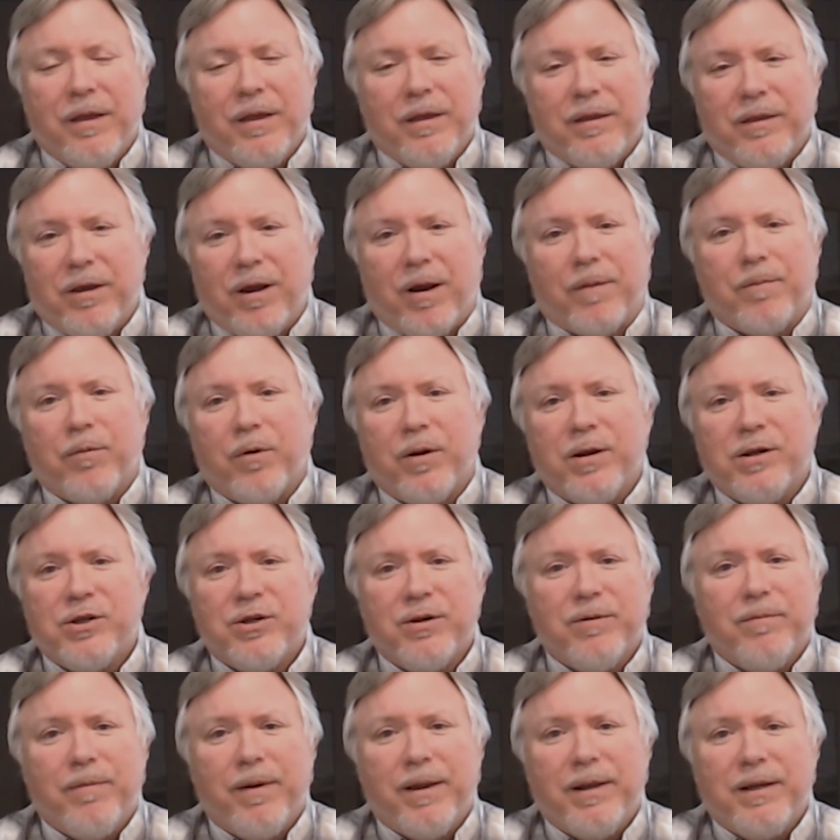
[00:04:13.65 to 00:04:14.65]
The operation
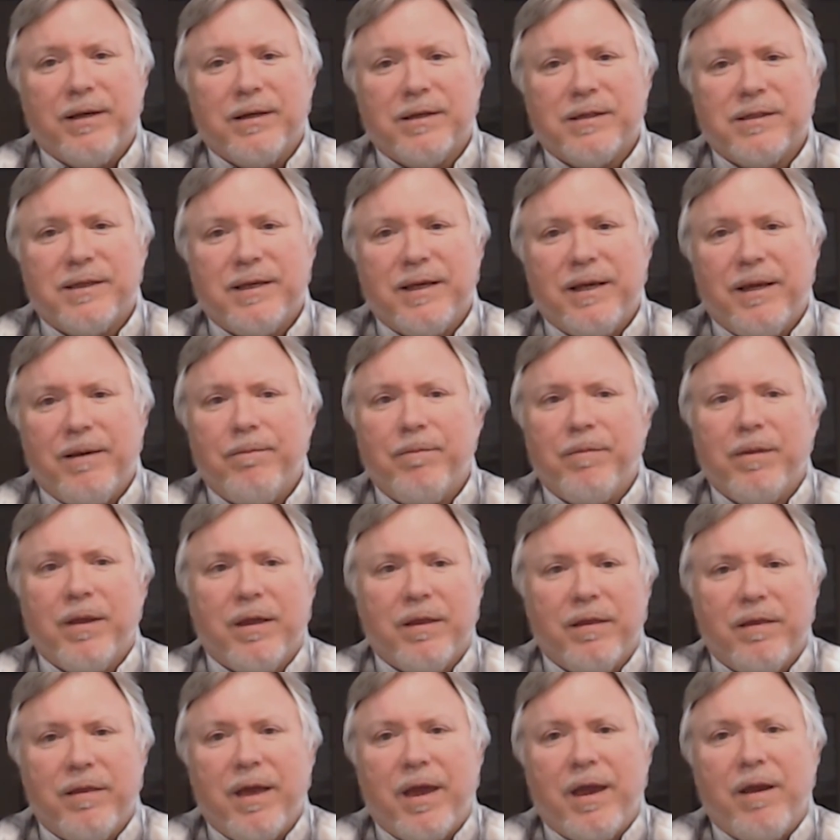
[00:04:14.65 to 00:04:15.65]
and maintenance team,
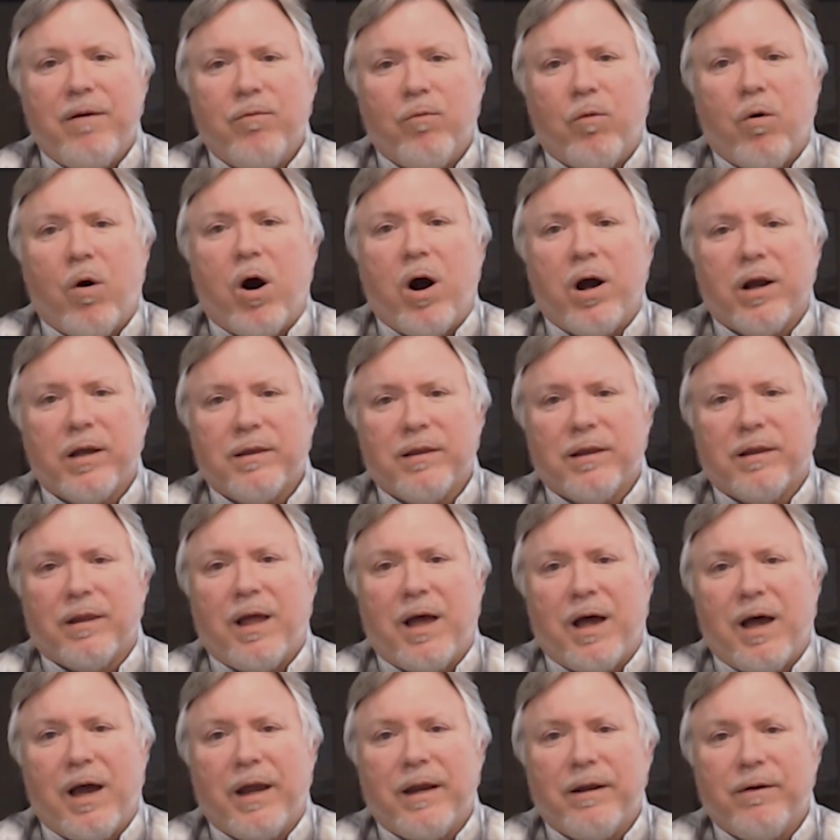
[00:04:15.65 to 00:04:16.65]
they walk the
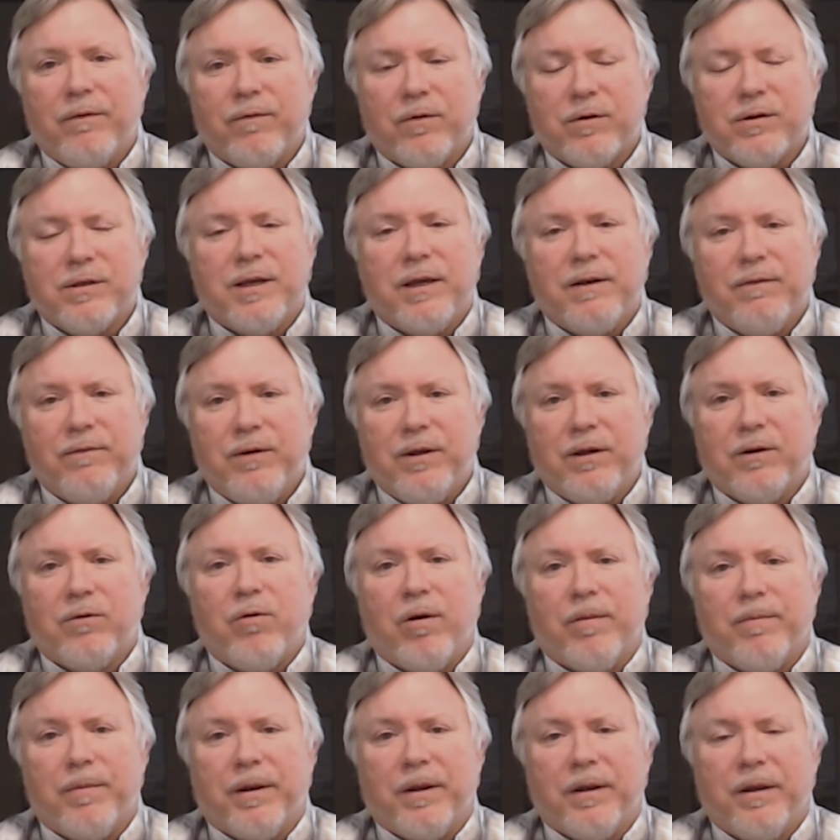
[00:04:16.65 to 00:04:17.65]
line for safety
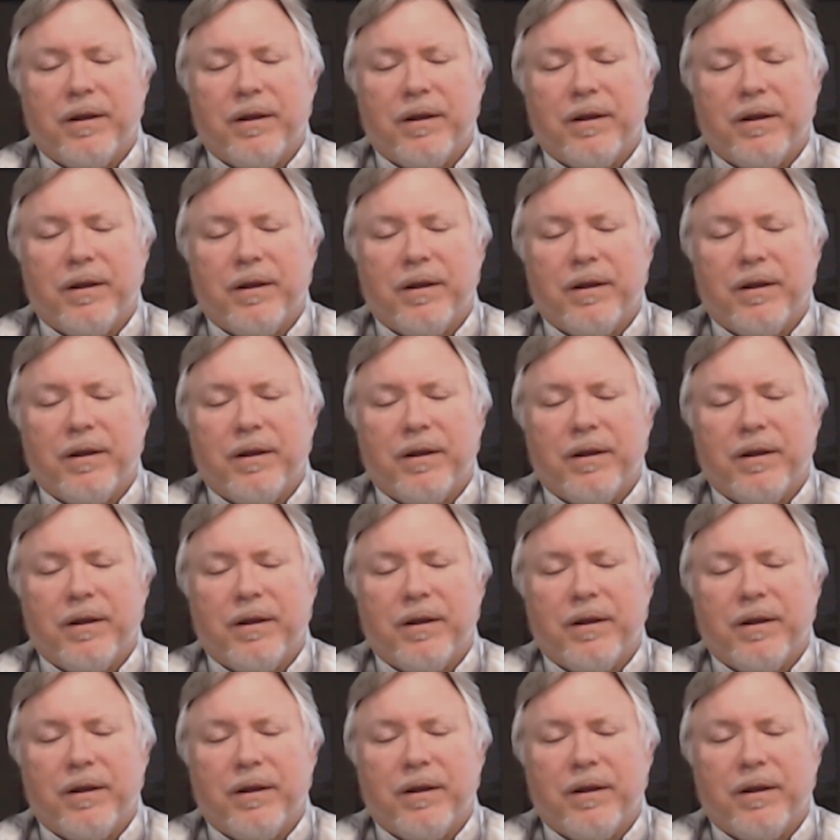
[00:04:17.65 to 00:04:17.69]
equipment.